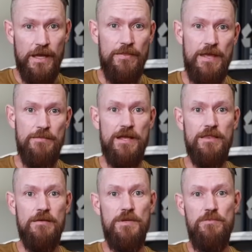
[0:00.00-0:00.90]
and they
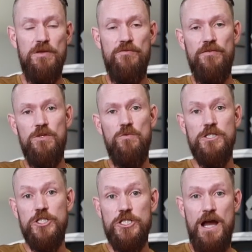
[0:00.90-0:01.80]
make the
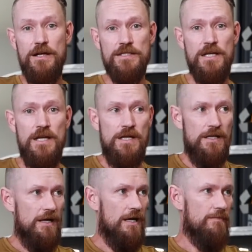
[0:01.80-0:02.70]
BP51 shocks.
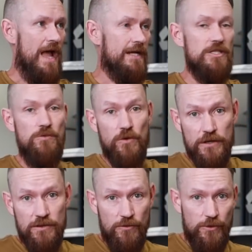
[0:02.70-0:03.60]
I actually
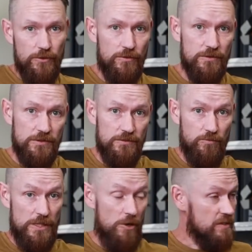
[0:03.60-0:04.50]
worked through,
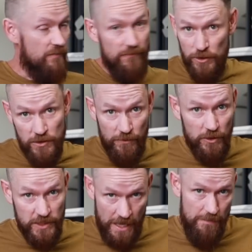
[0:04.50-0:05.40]
when those
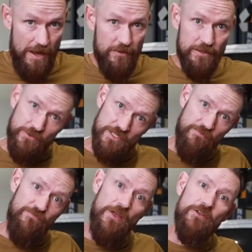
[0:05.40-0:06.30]
first came out, there were
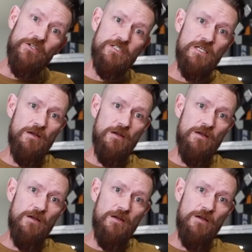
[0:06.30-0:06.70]
some failures